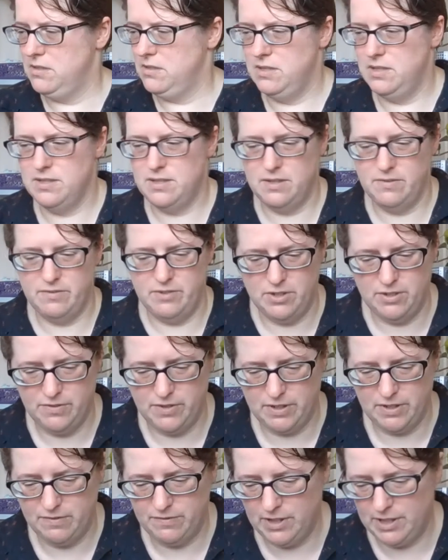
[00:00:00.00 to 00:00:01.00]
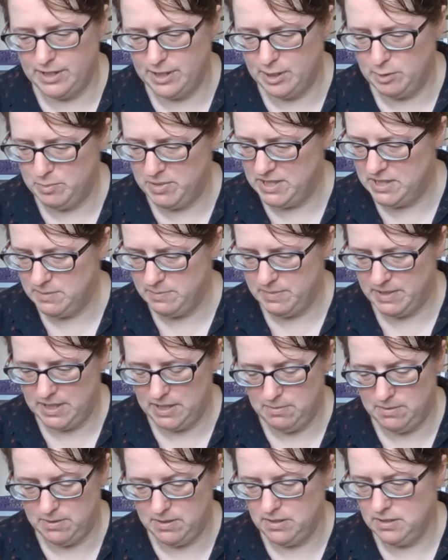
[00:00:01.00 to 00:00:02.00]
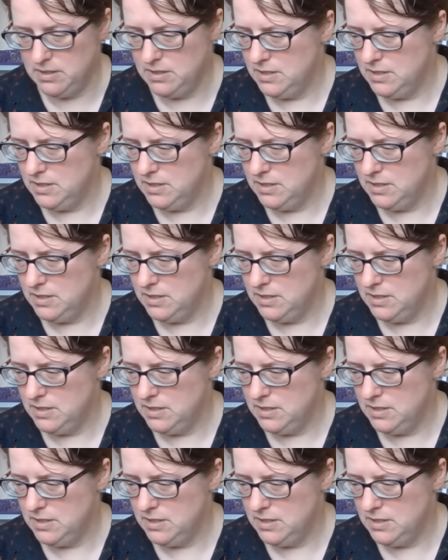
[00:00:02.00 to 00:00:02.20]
Let's have a look if I can find that piece of paper.